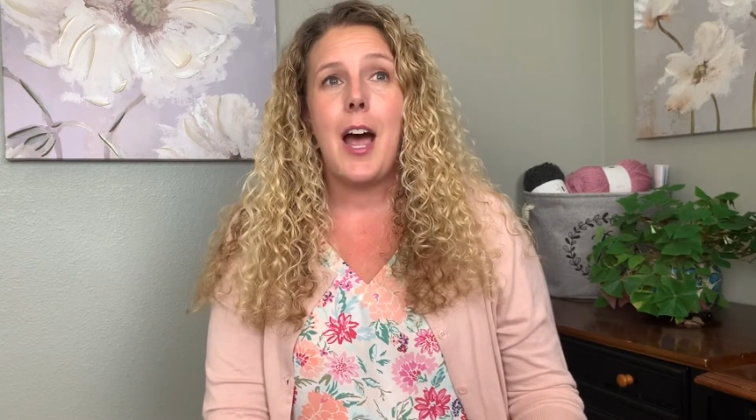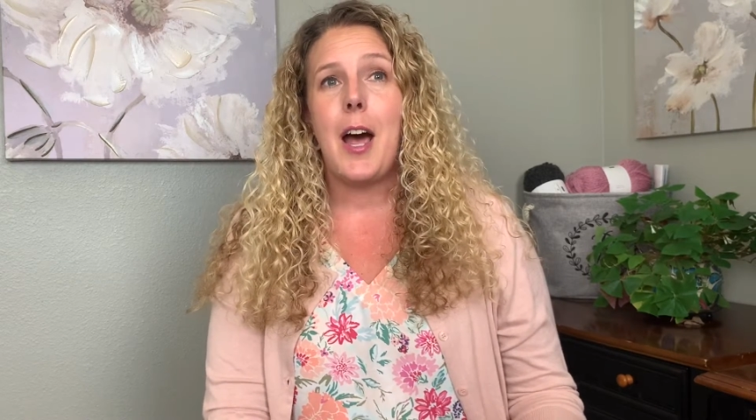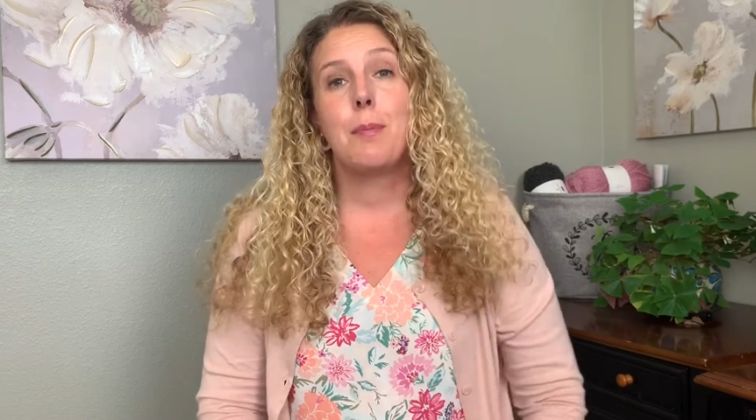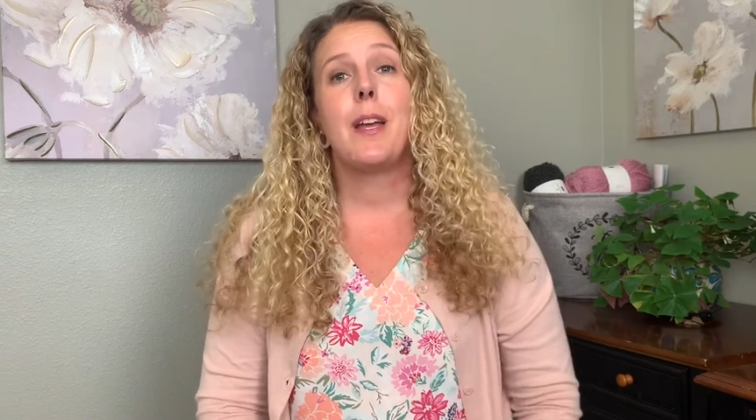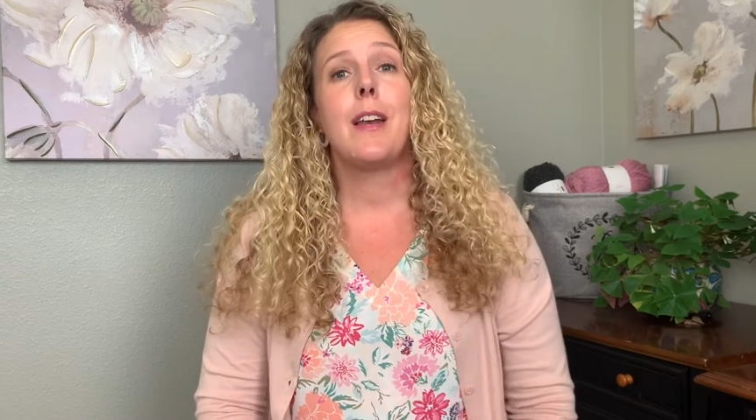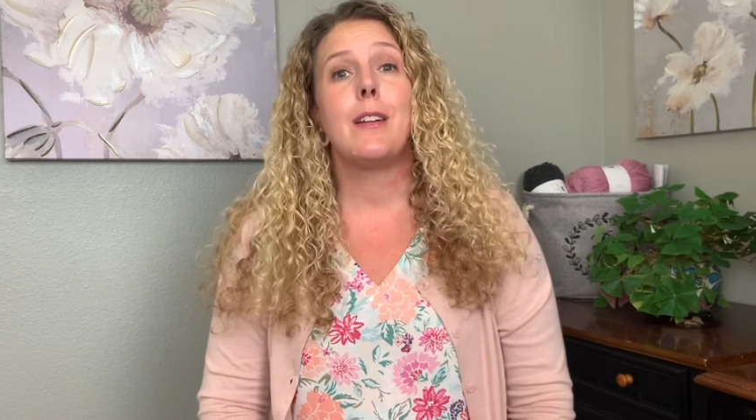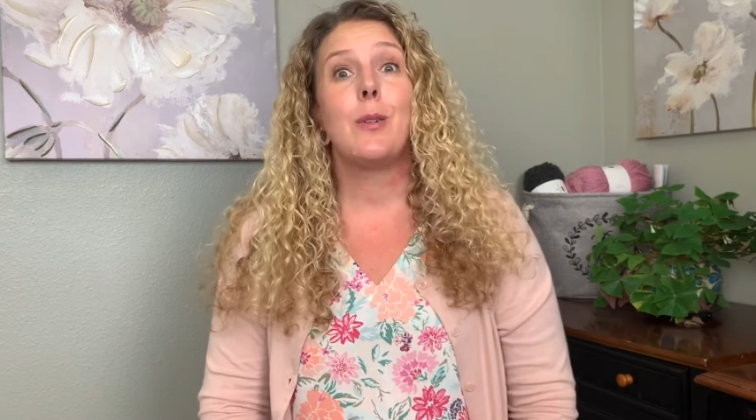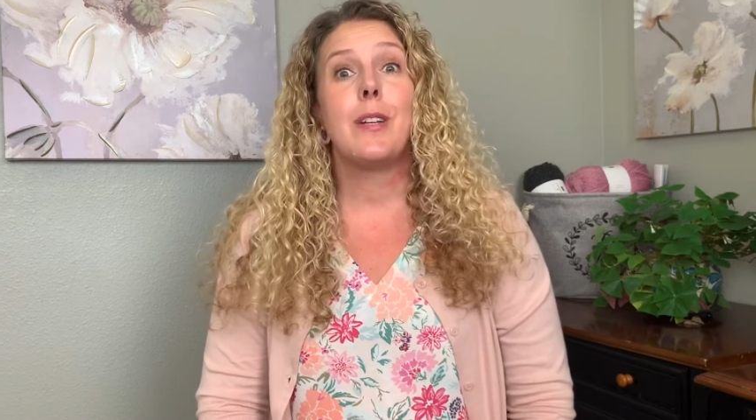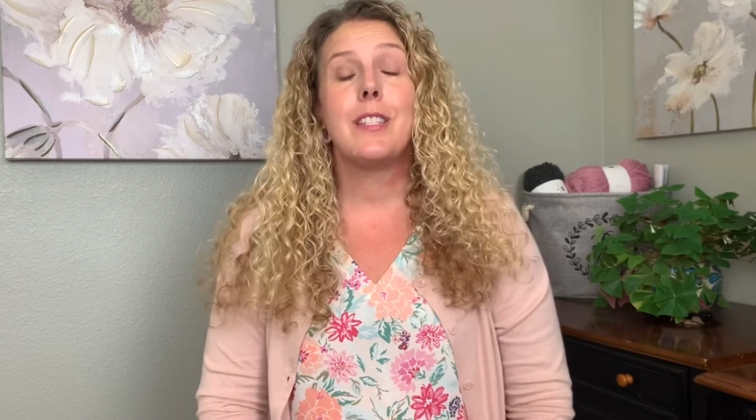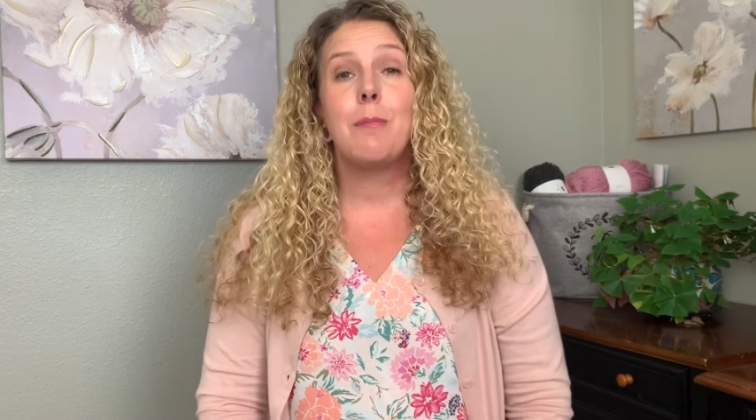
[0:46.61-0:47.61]
I plan on
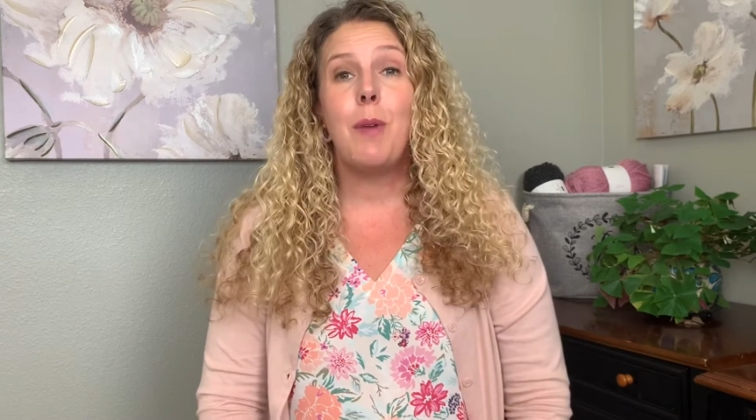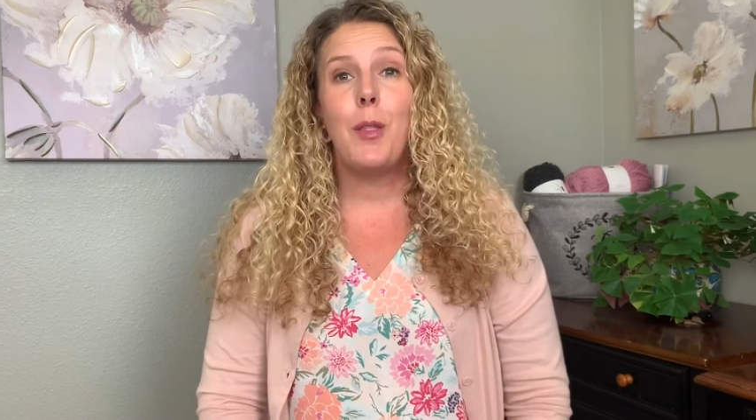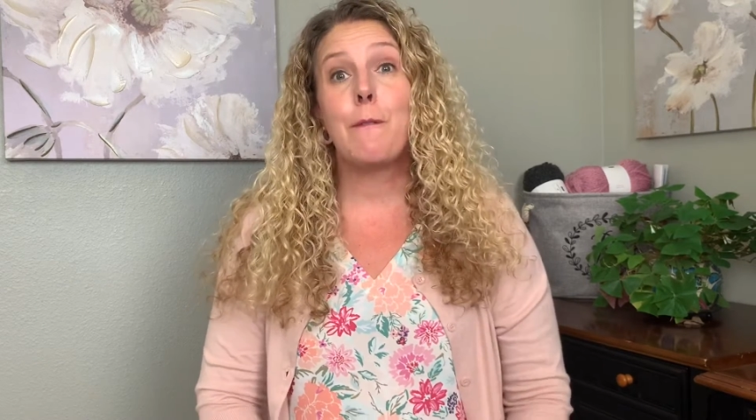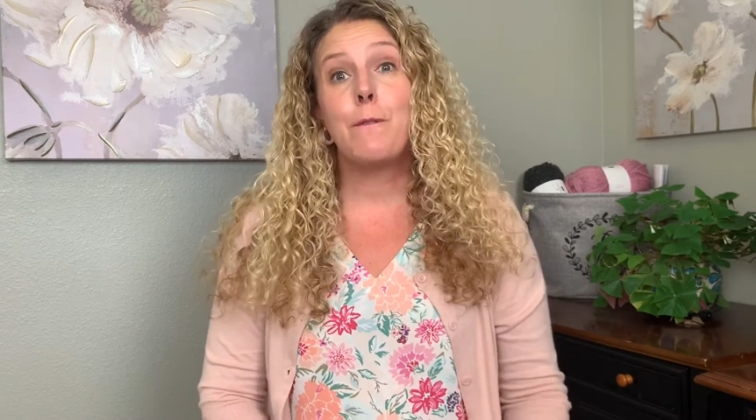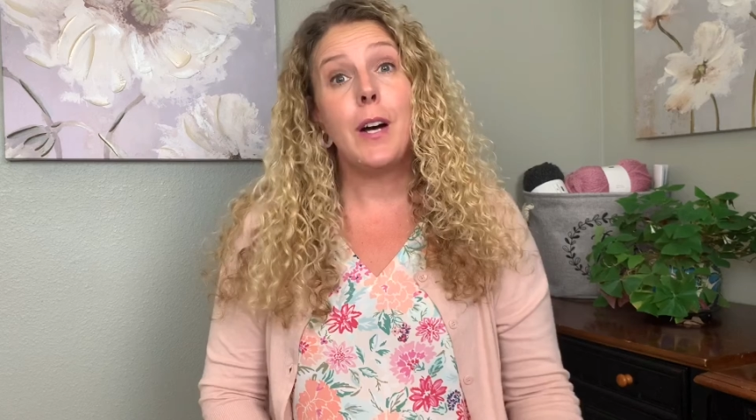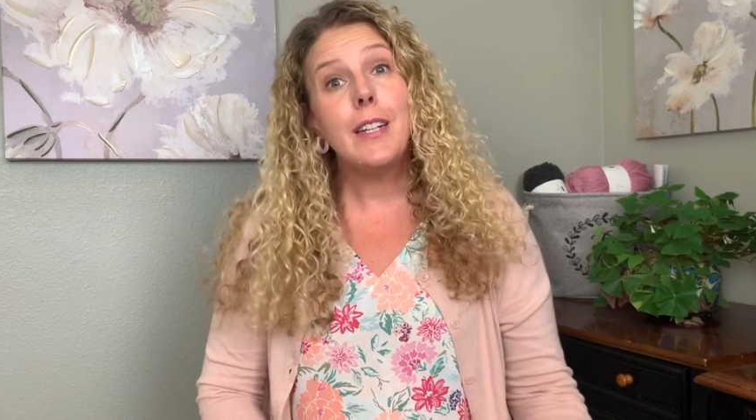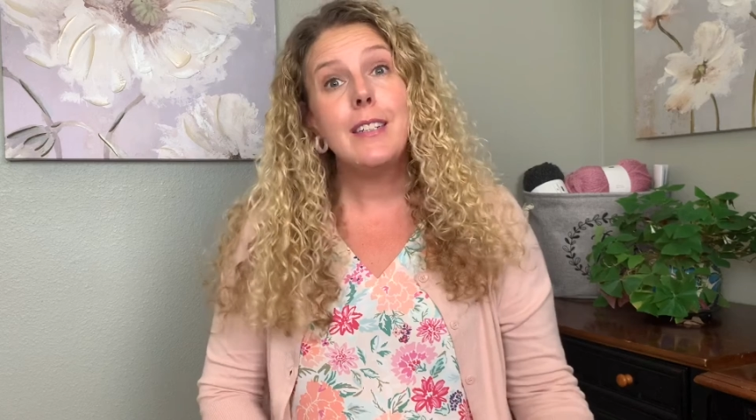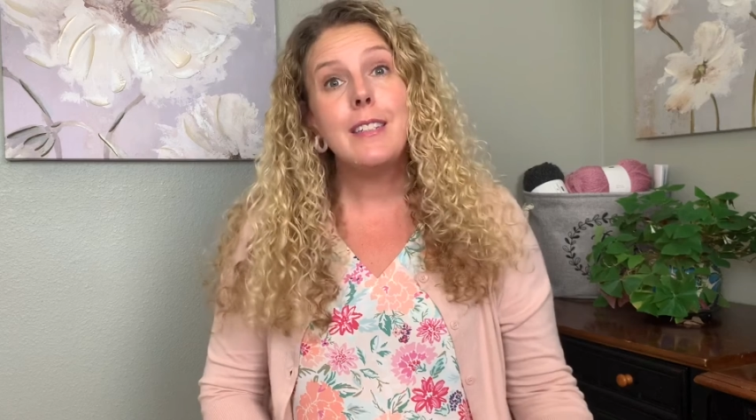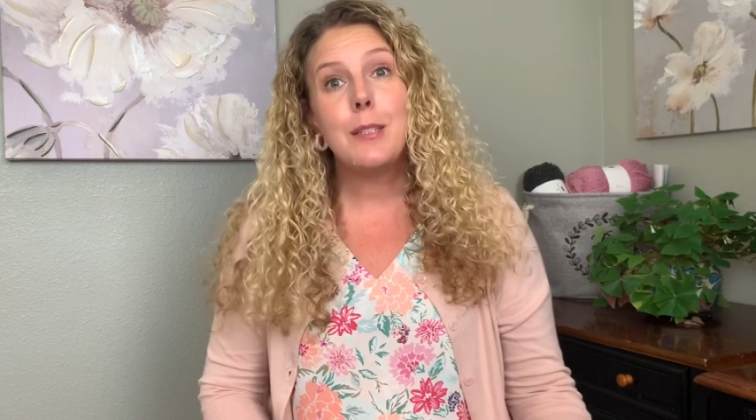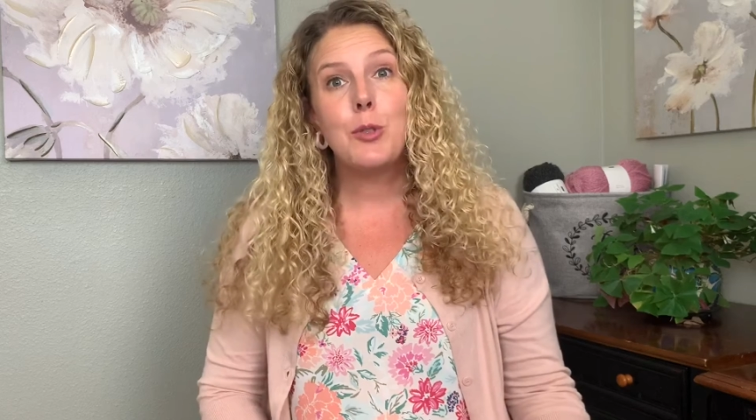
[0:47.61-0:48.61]
doing some other
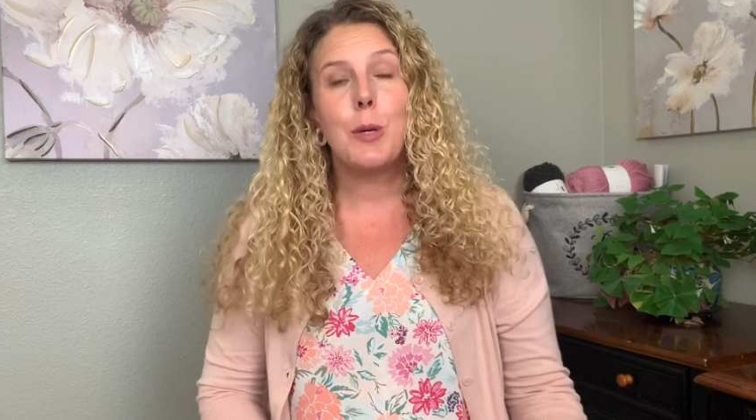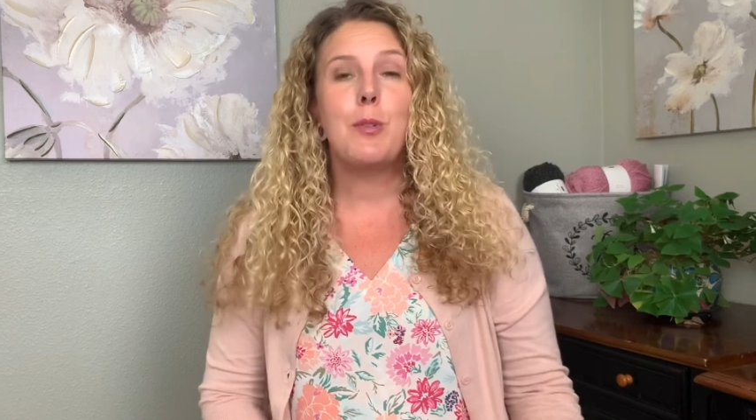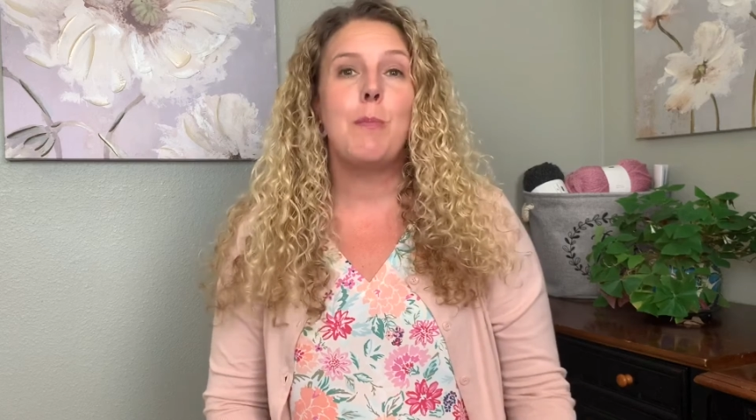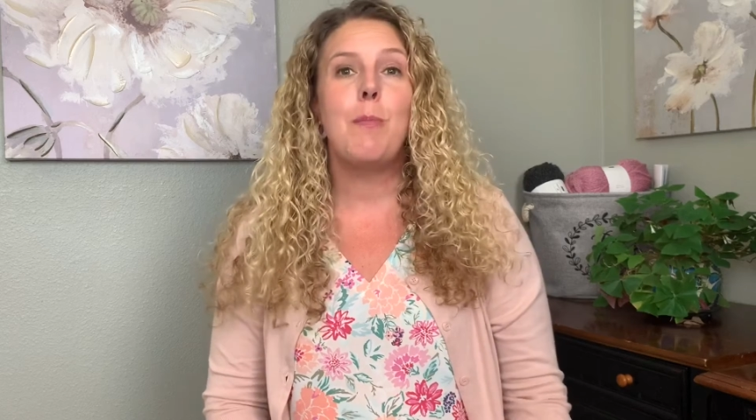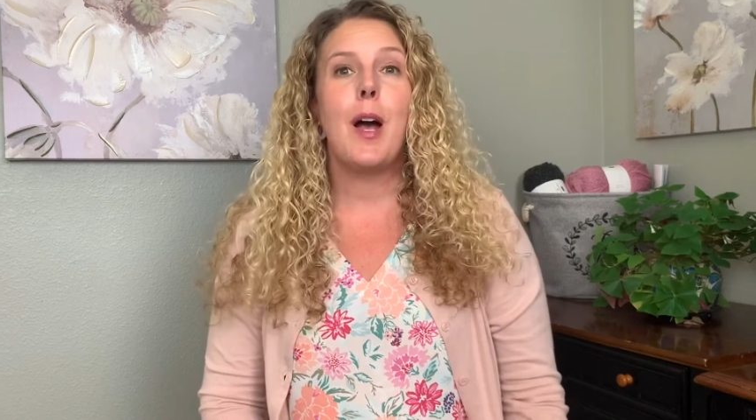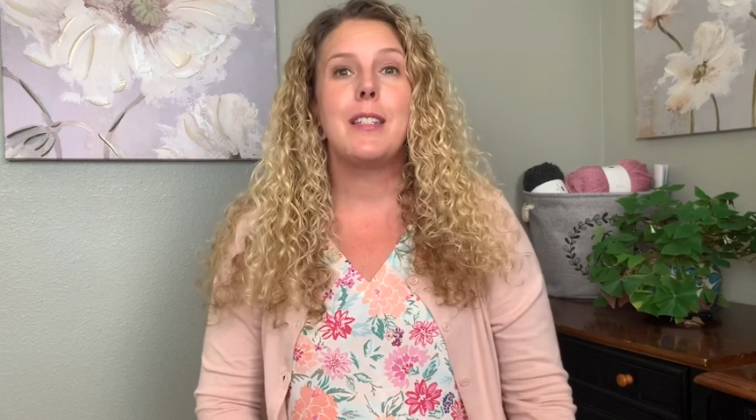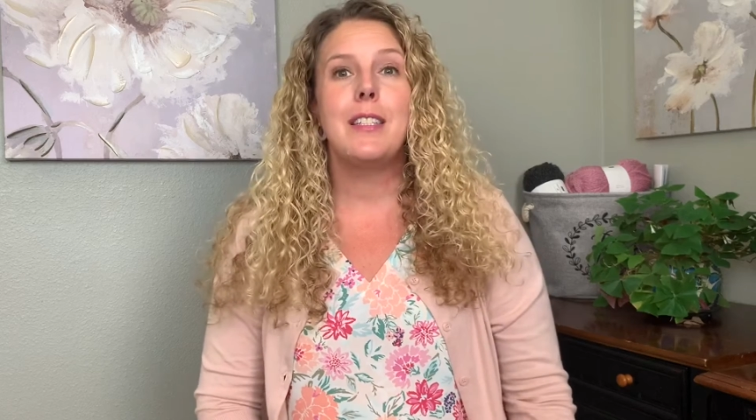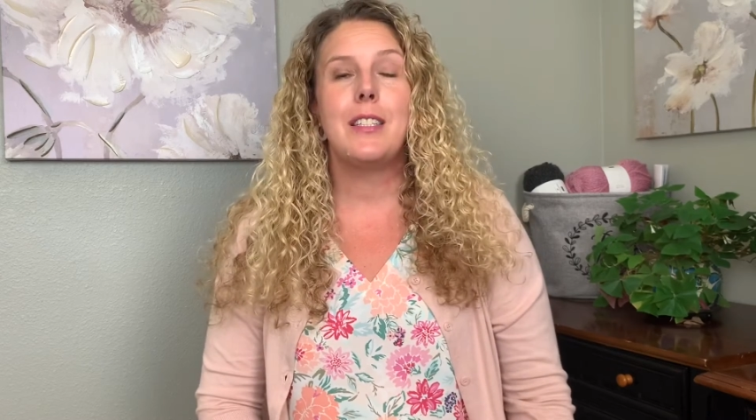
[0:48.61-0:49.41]
fun subscription boxes.